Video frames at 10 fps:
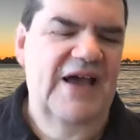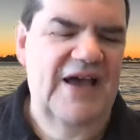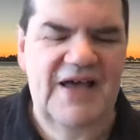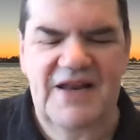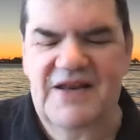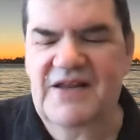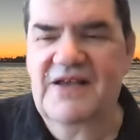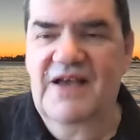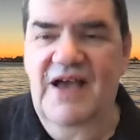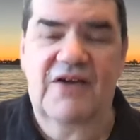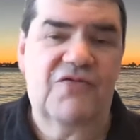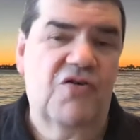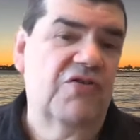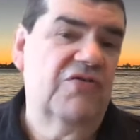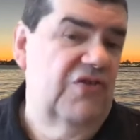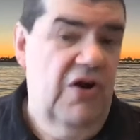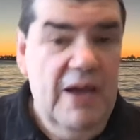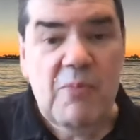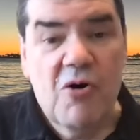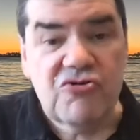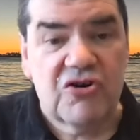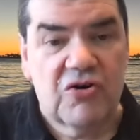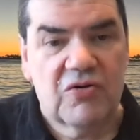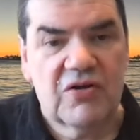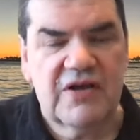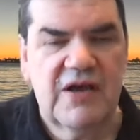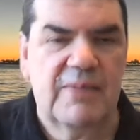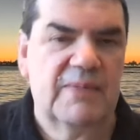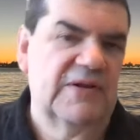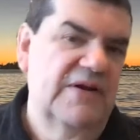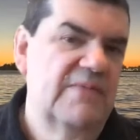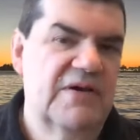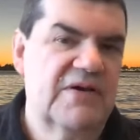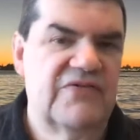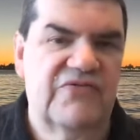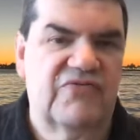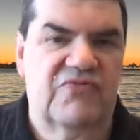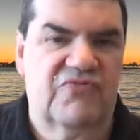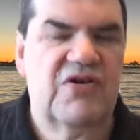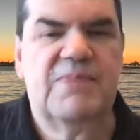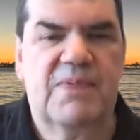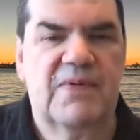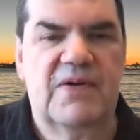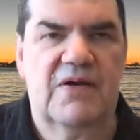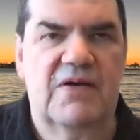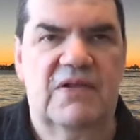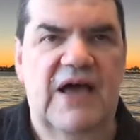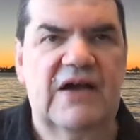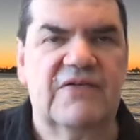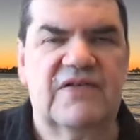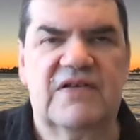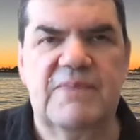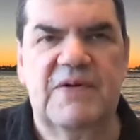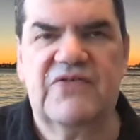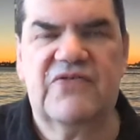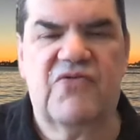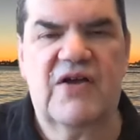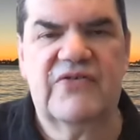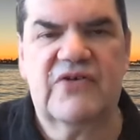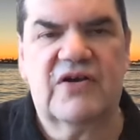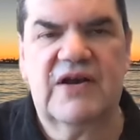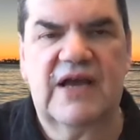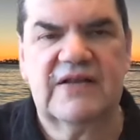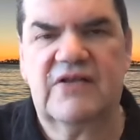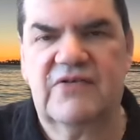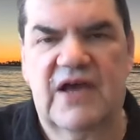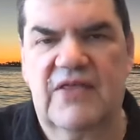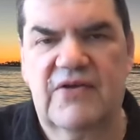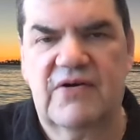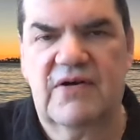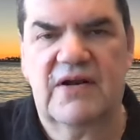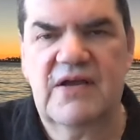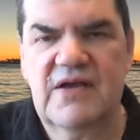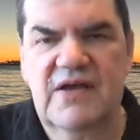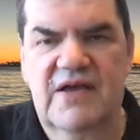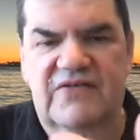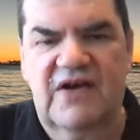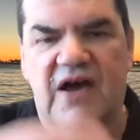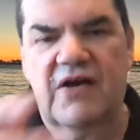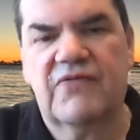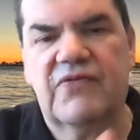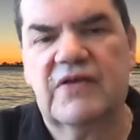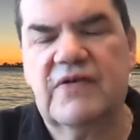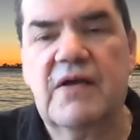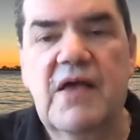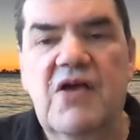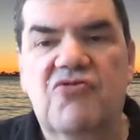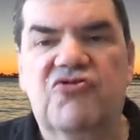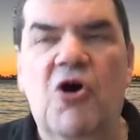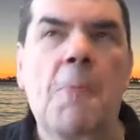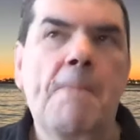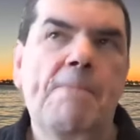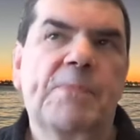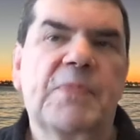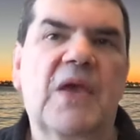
and and of course your emotional capability because sleep uh, lack of sleep and stress are connected together and it's kind of the thing so